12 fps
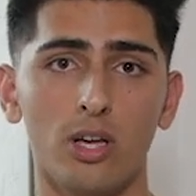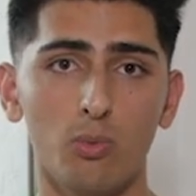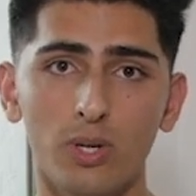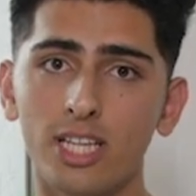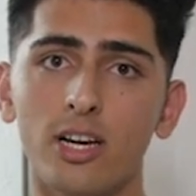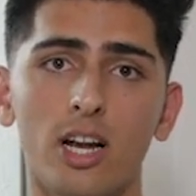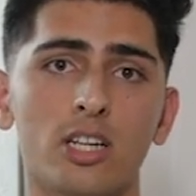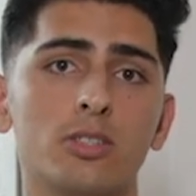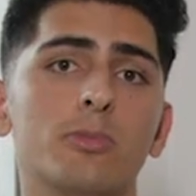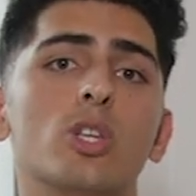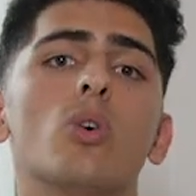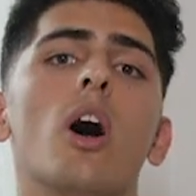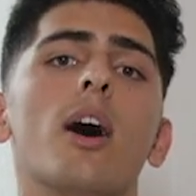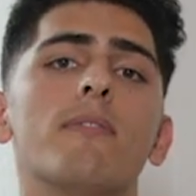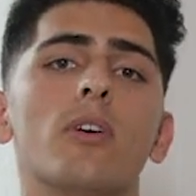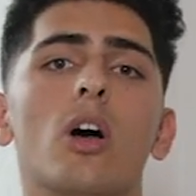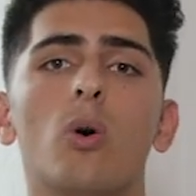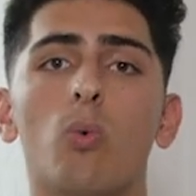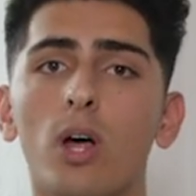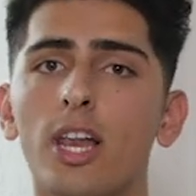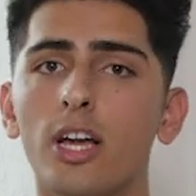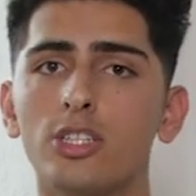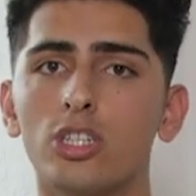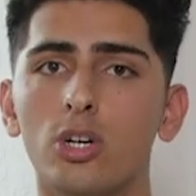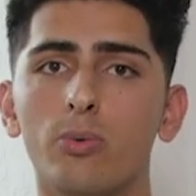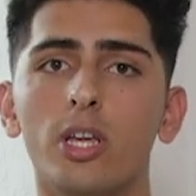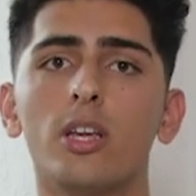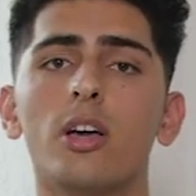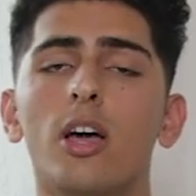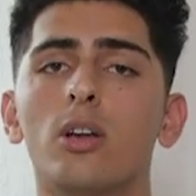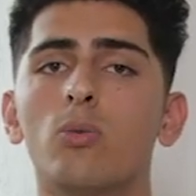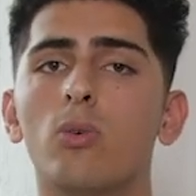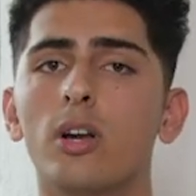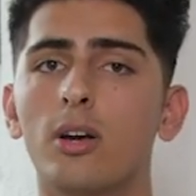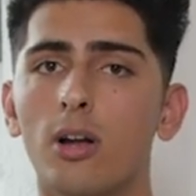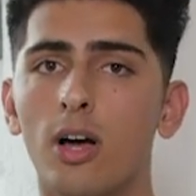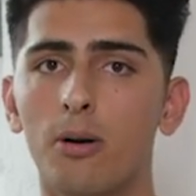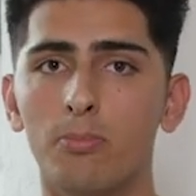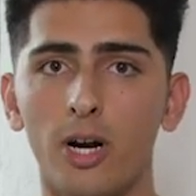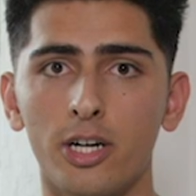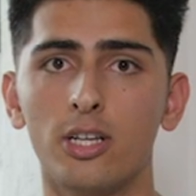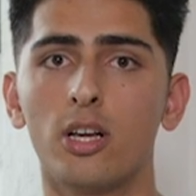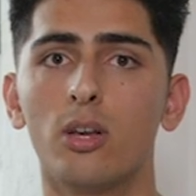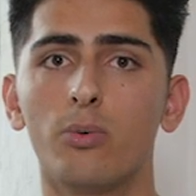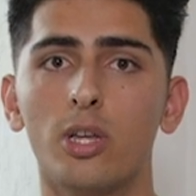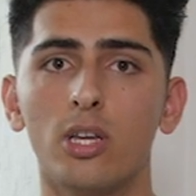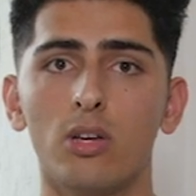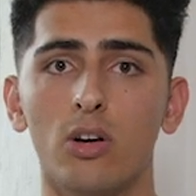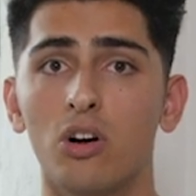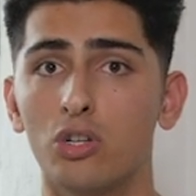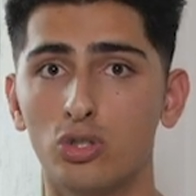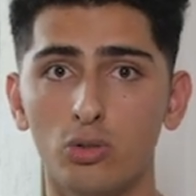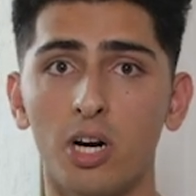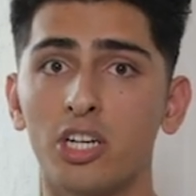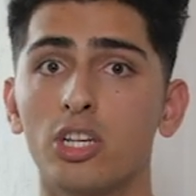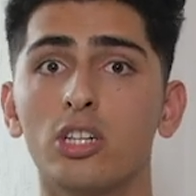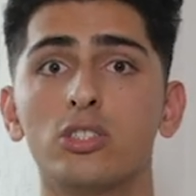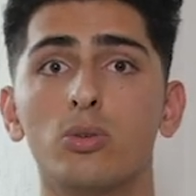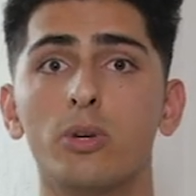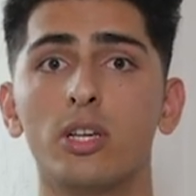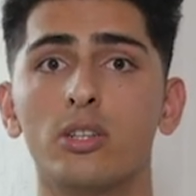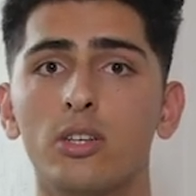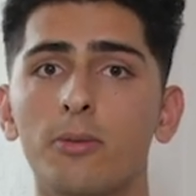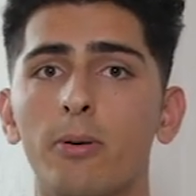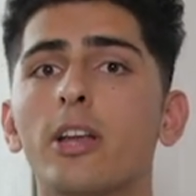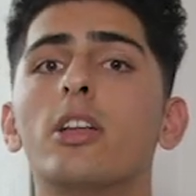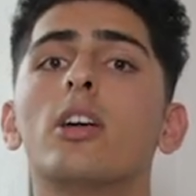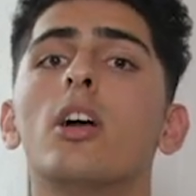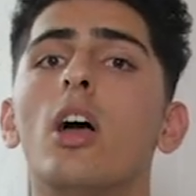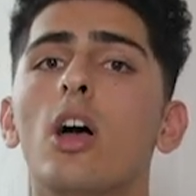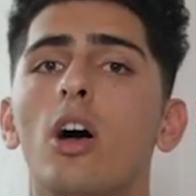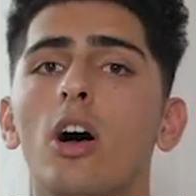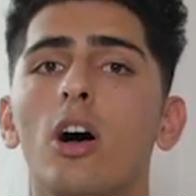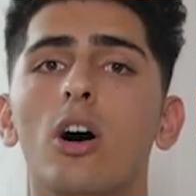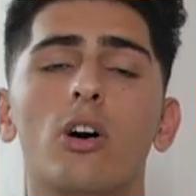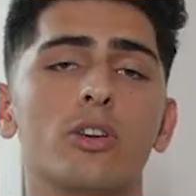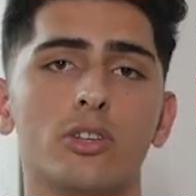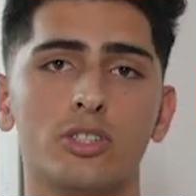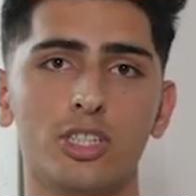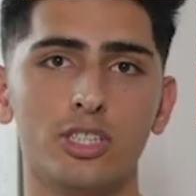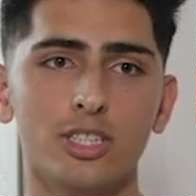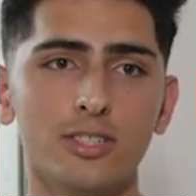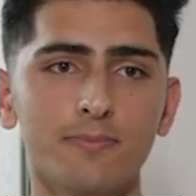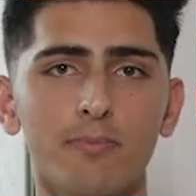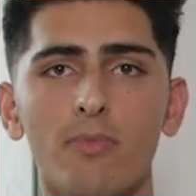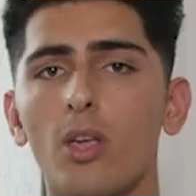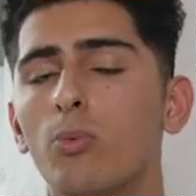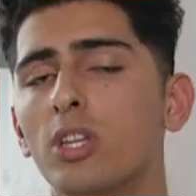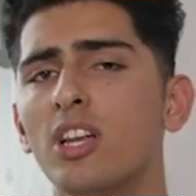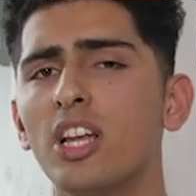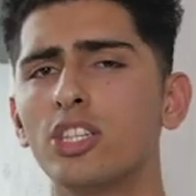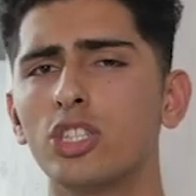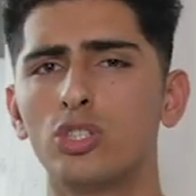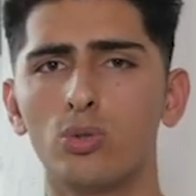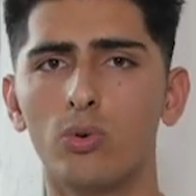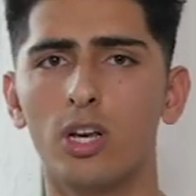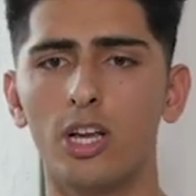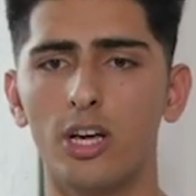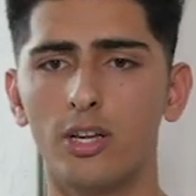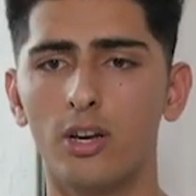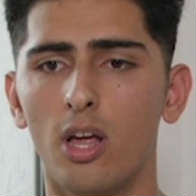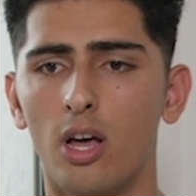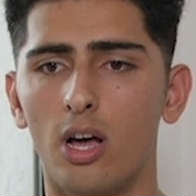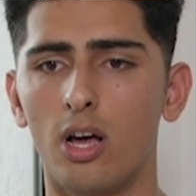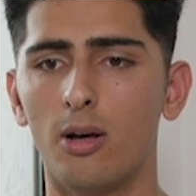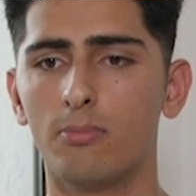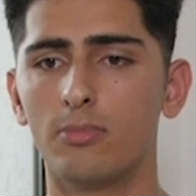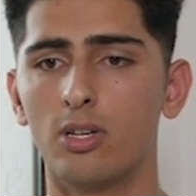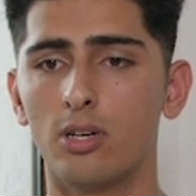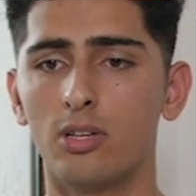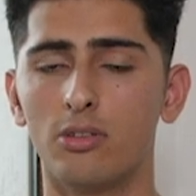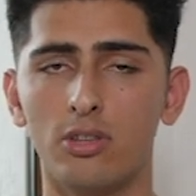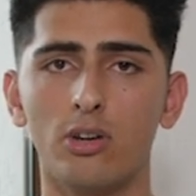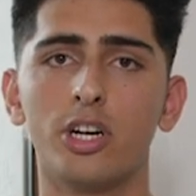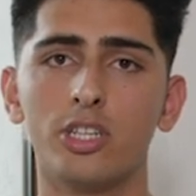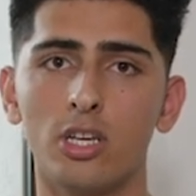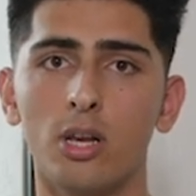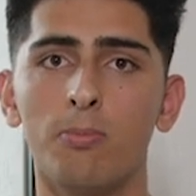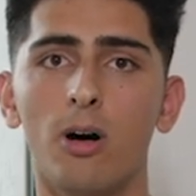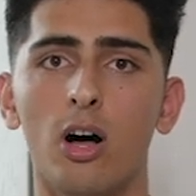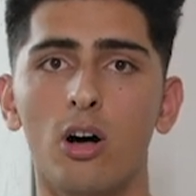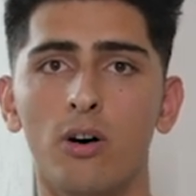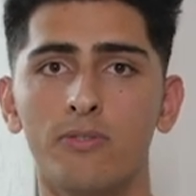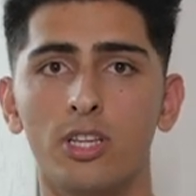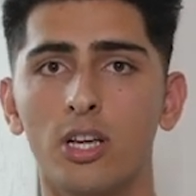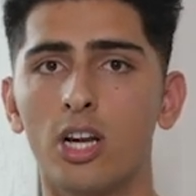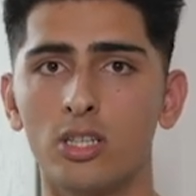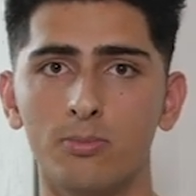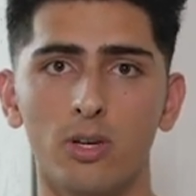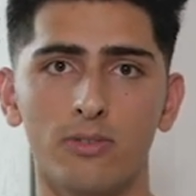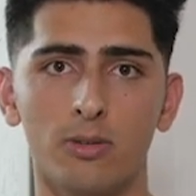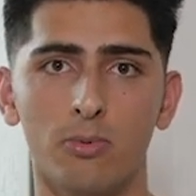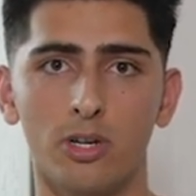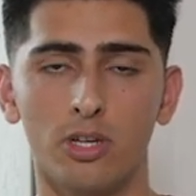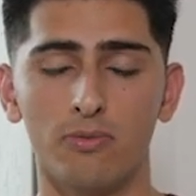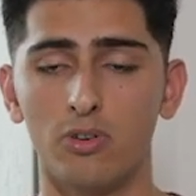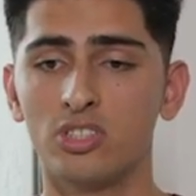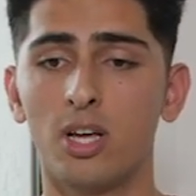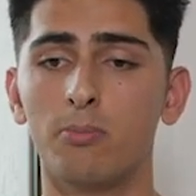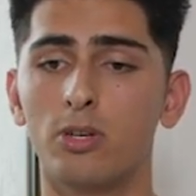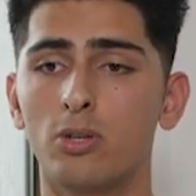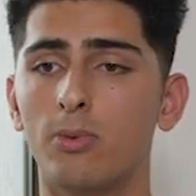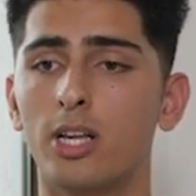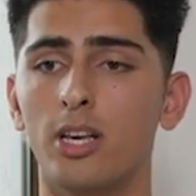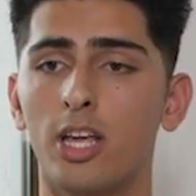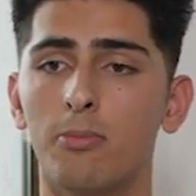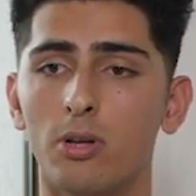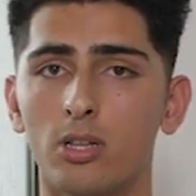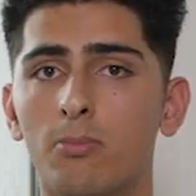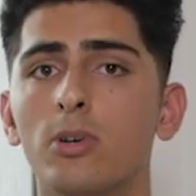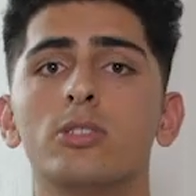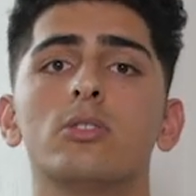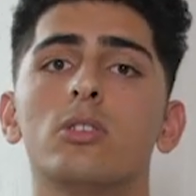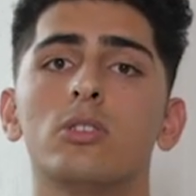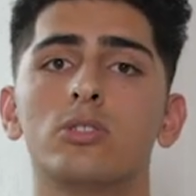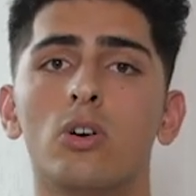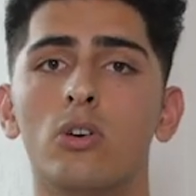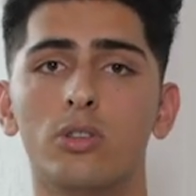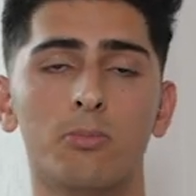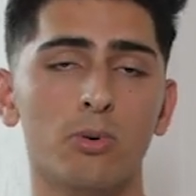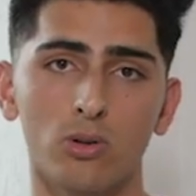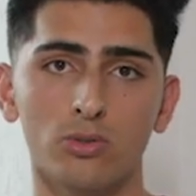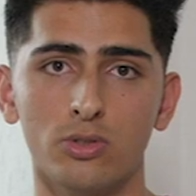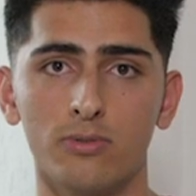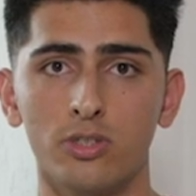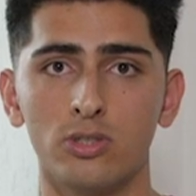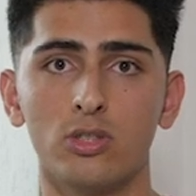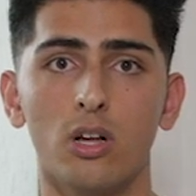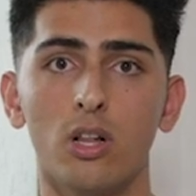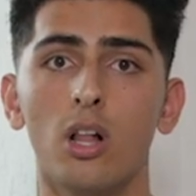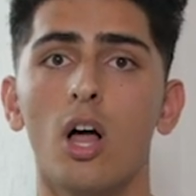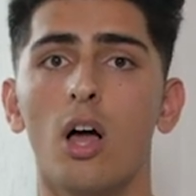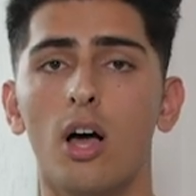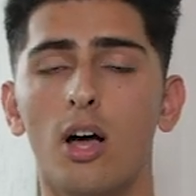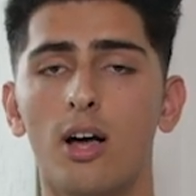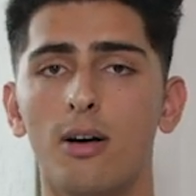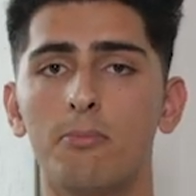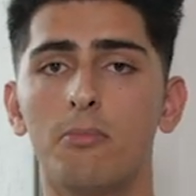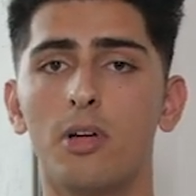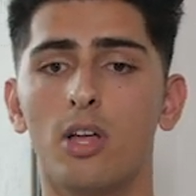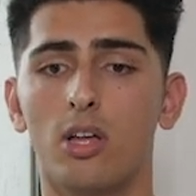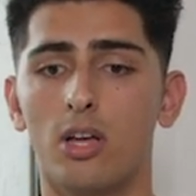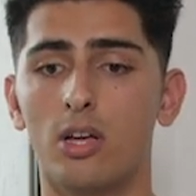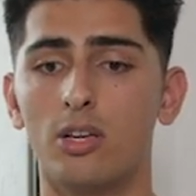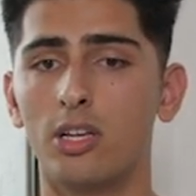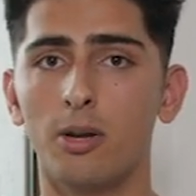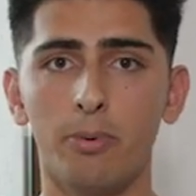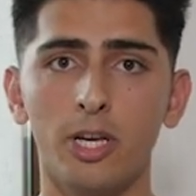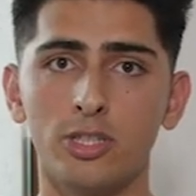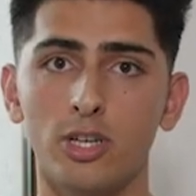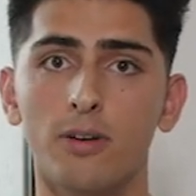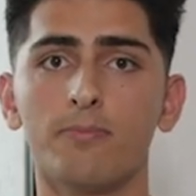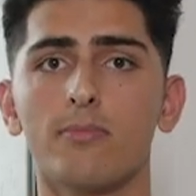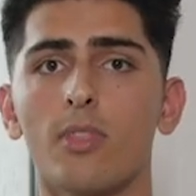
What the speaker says: Within anatomy, you have one lecture a week and one practical a week, or two practicals a week, depending on your teachers. Within lectures, you will learn the theoretical part of the anatomy of the body. For example, you might label the muscles or the bones of the skull in a picture.